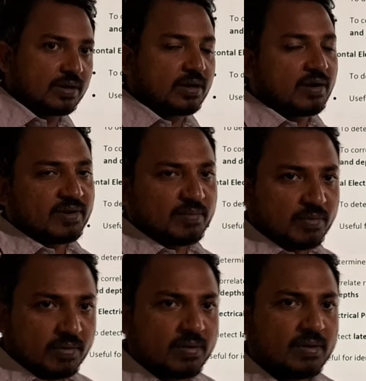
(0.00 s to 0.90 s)
cover
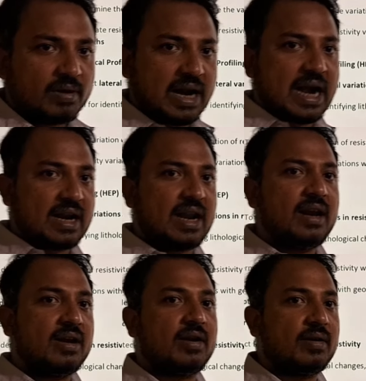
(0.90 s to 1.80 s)
more lateral
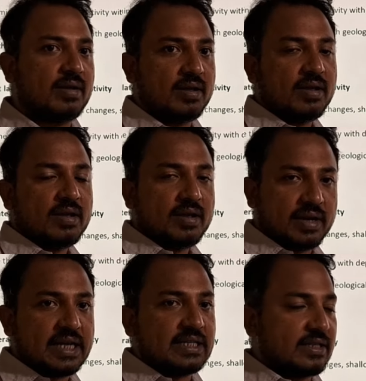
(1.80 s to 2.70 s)

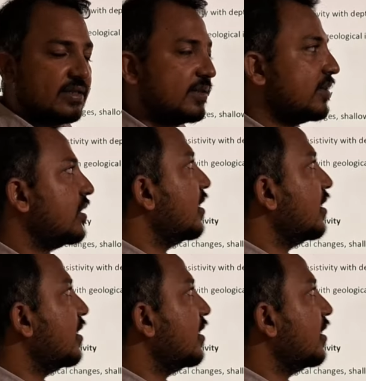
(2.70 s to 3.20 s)
regions.